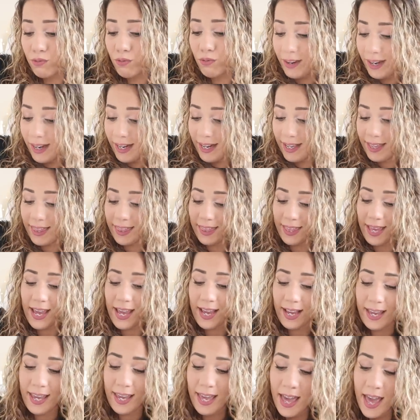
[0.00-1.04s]
It's really
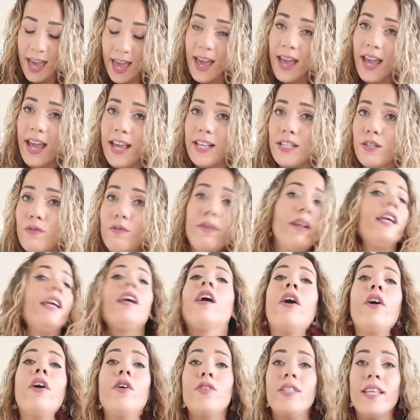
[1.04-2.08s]
thick. It's really
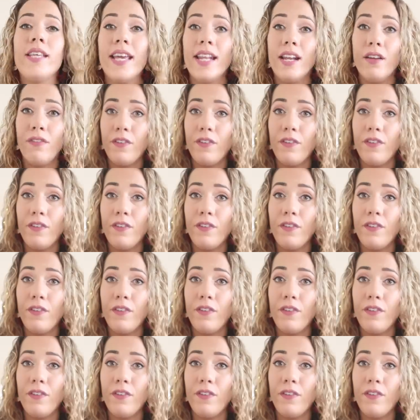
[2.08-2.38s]
cozy,